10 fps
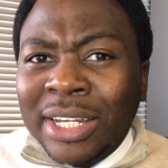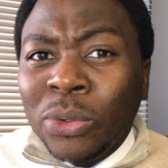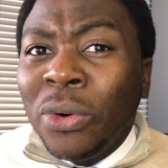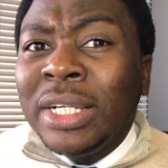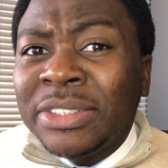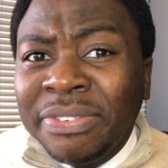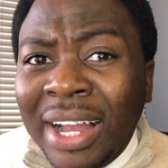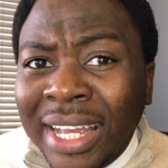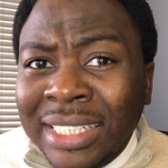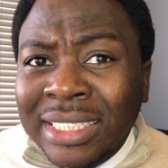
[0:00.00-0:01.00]
go as
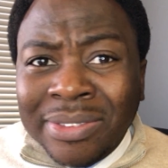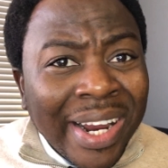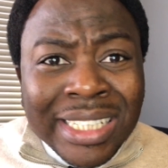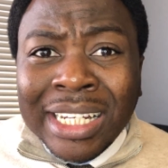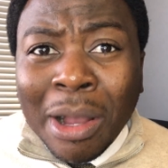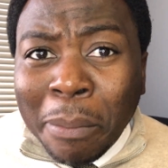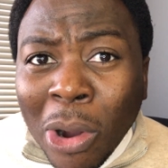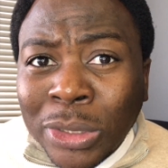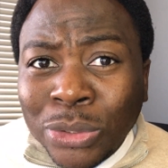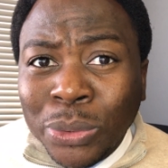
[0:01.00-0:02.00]
far as writing
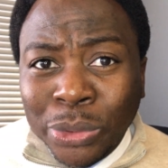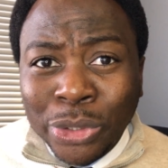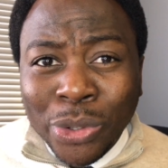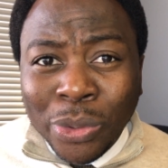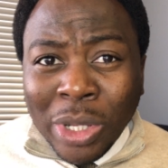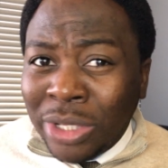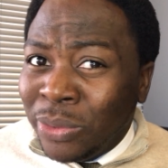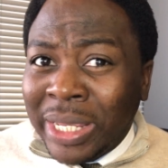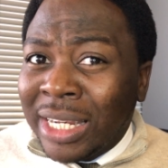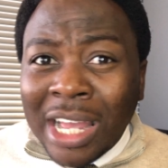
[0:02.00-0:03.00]
about you, you know.
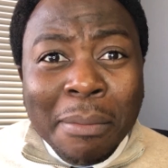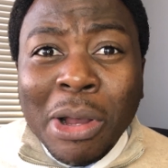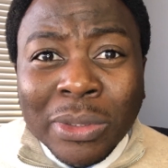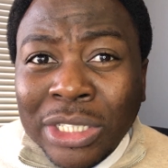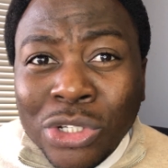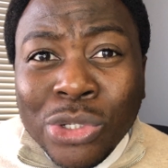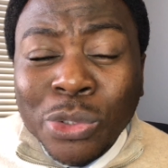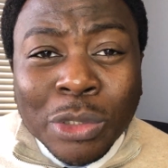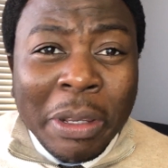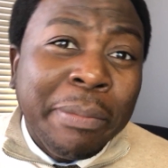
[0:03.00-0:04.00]
You can come out in
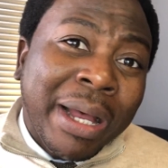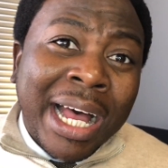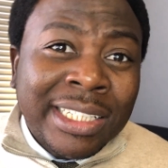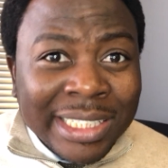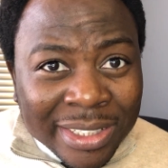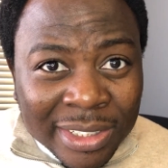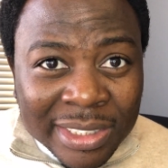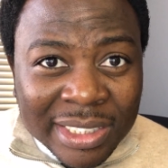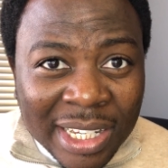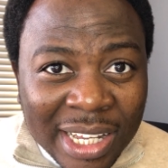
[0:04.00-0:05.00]
newspaper
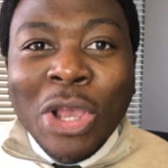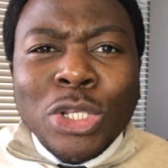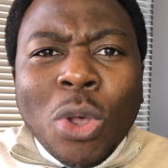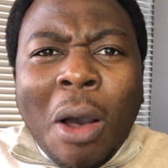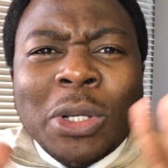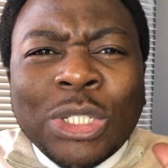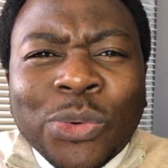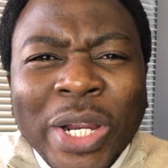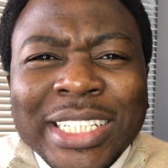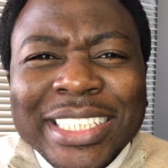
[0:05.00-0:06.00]
articles. So I was
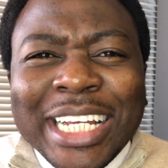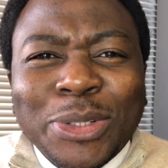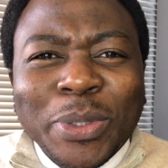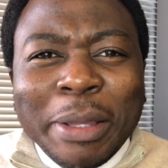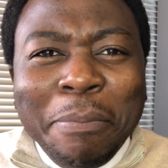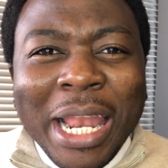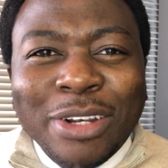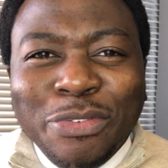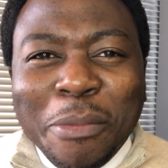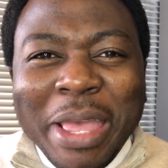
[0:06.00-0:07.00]
registered on the
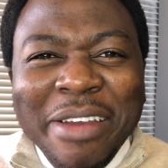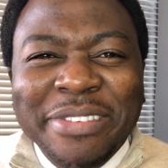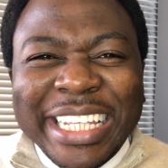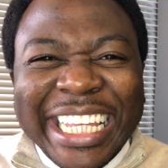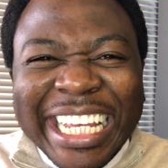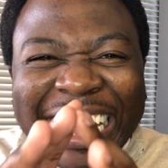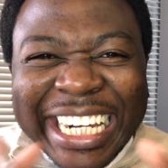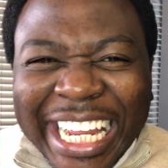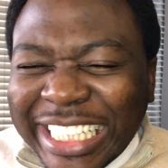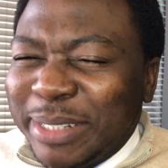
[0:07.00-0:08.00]
platform, everything
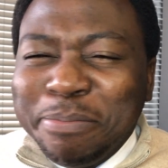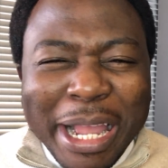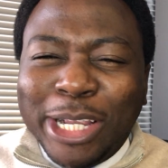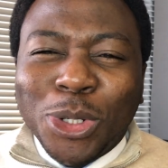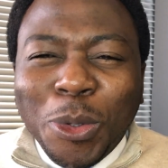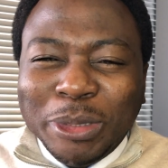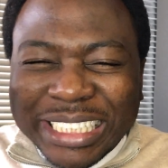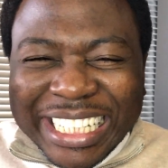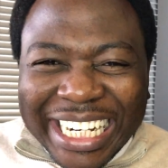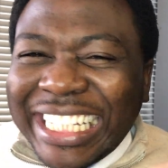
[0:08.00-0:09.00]
ready, my
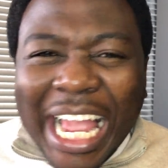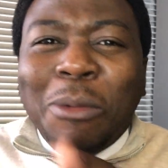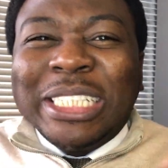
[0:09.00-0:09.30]
clothes ready, I